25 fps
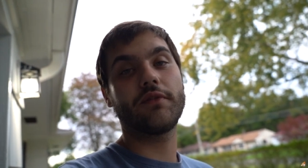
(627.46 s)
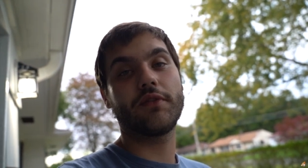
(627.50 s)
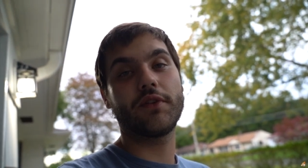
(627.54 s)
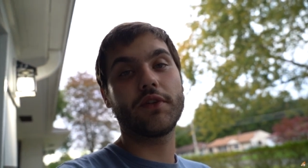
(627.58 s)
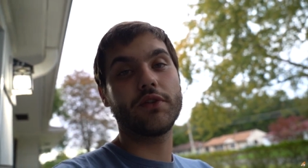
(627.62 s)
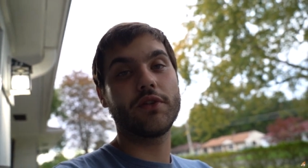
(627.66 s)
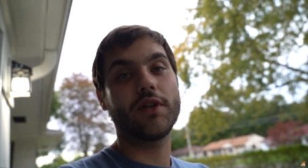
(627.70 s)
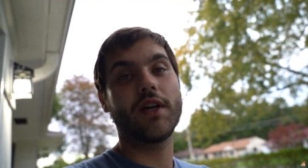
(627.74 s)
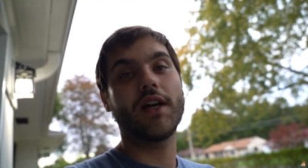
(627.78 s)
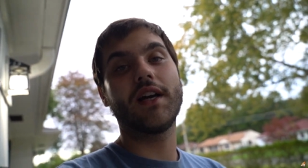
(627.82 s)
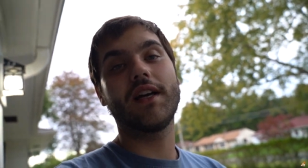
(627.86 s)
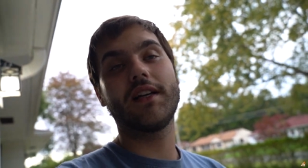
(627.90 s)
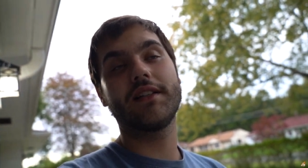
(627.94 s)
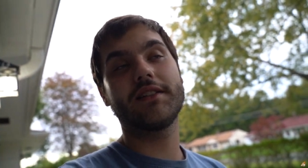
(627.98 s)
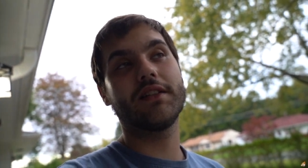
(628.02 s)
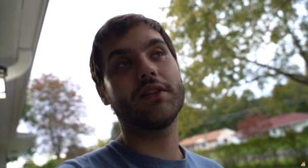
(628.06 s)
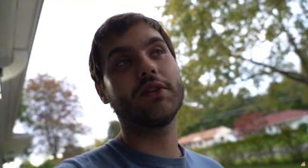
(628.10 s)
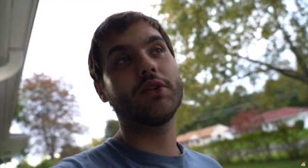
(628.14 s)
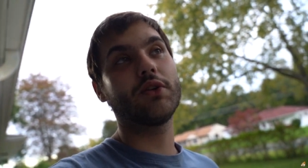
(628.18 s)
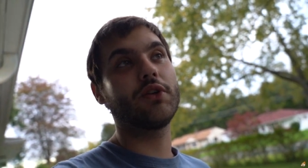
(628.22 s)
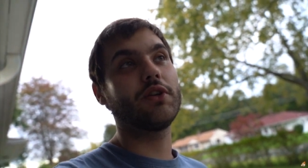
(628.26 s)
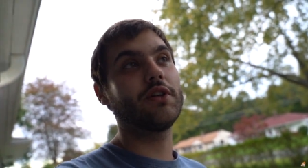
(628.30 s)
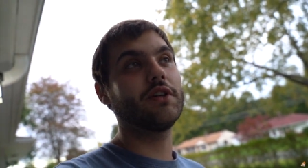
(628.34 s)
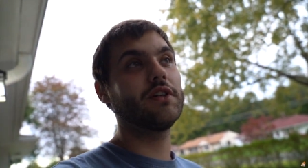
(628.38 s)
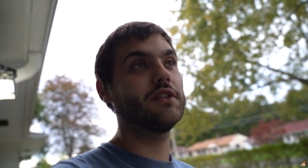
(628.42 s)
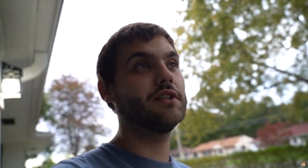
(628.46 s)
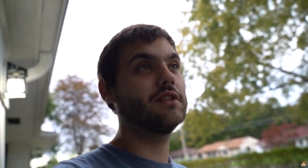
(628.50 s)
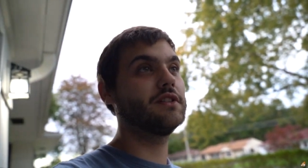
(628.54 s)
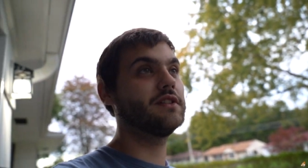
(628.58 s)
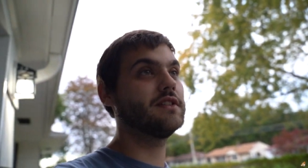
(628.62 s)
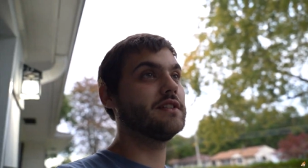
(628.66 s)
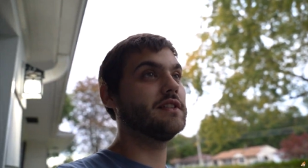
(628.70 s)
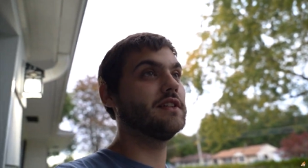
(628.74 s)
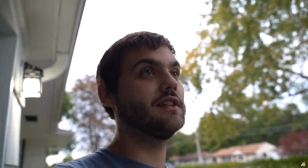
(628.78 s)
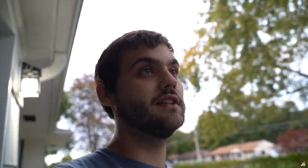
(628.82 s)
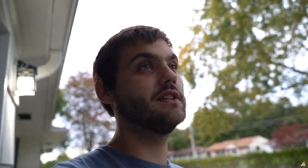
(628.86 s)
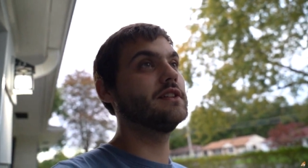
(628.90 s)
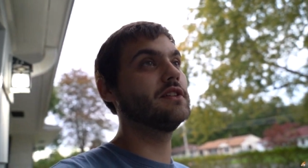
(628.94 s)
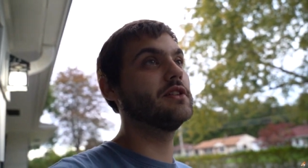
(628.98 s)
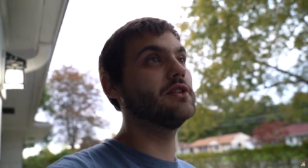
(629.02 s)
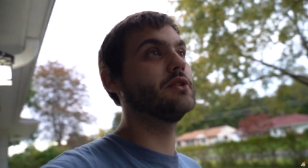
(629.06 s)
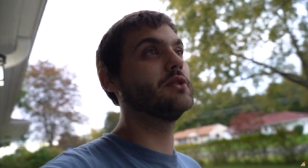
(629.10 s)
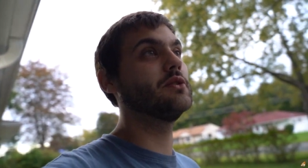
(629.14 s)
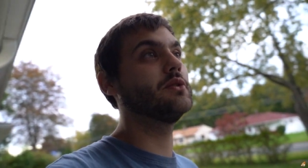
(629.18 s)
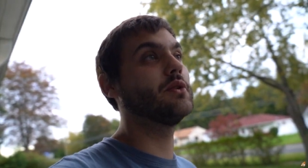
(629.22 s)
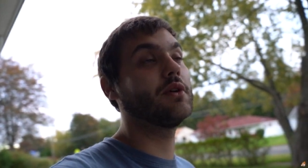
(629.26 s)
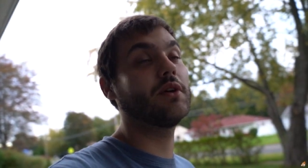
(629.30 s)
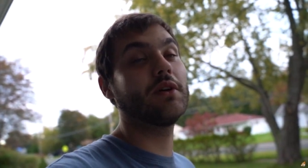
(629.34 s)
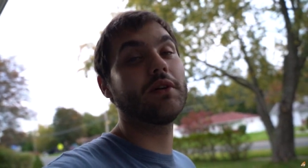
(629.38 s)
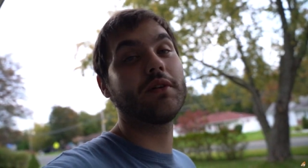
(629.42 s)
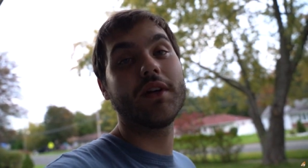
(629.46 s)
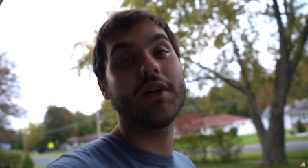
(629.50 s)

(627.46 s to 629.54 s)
for you guys to learn and see too, or